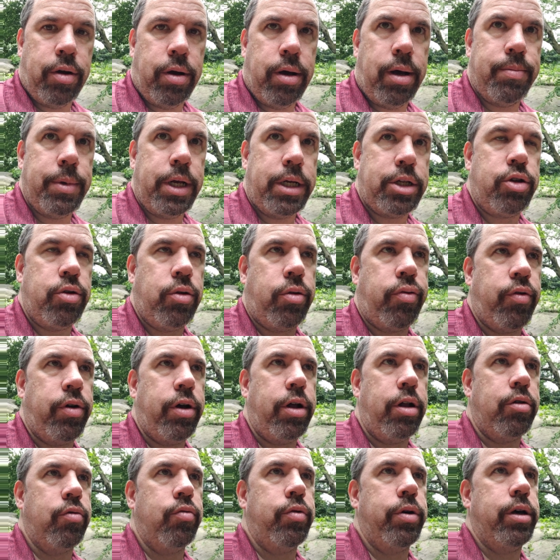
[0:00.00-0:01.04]
I'm not too
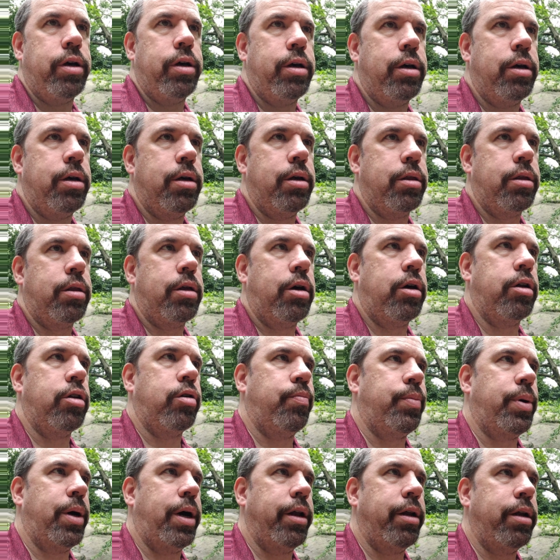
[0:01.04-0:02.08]
thrilled with Hunter
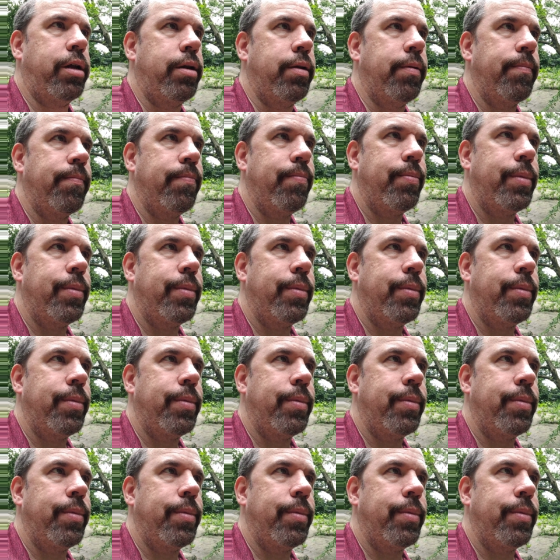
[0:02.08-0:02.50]
Biden.